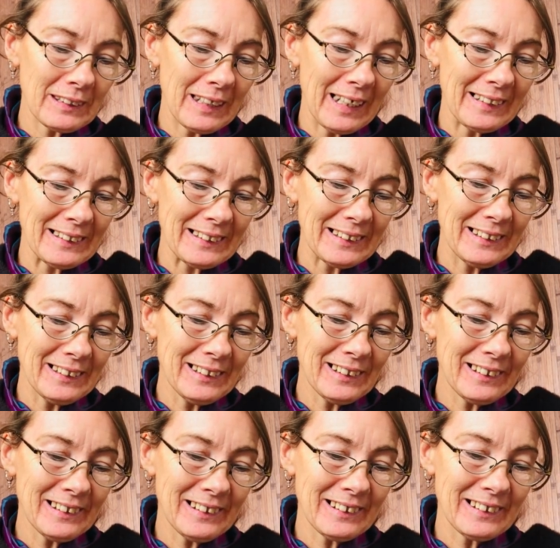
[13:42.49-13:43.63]
and
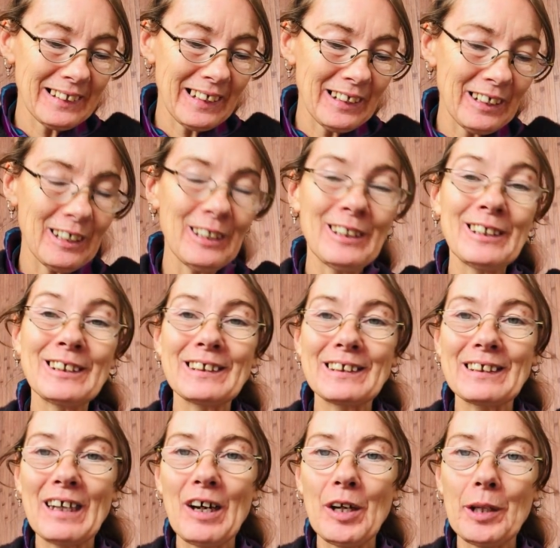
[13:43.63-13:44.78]
interstellar
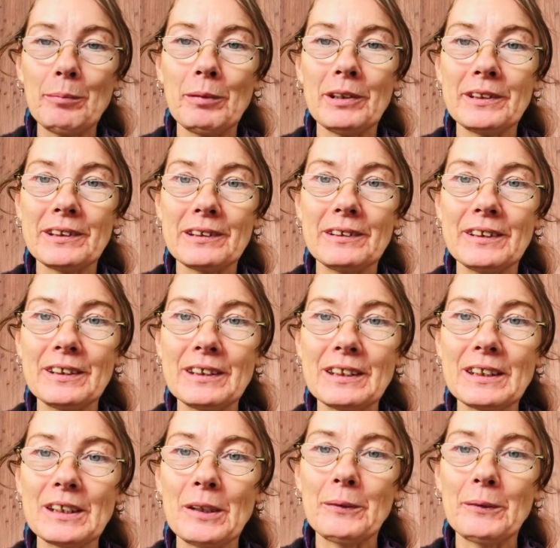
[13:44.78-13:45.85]
timelessness.